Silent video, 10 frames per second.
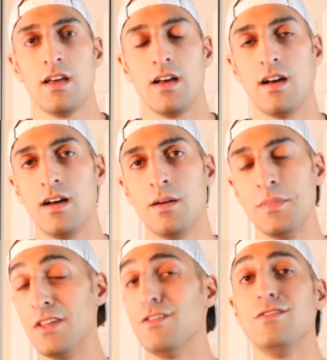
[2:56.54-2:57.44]

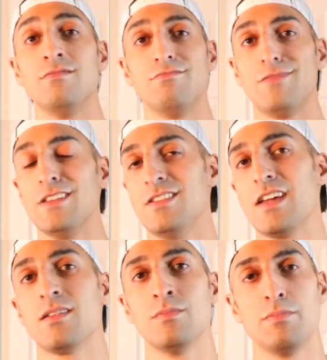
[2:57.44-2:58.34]
And then they
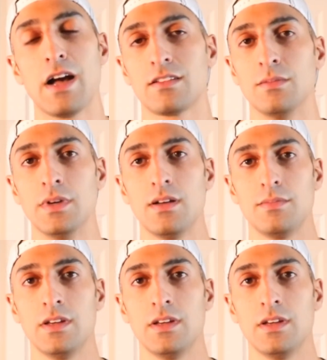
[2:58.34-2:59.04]
take them, box them up,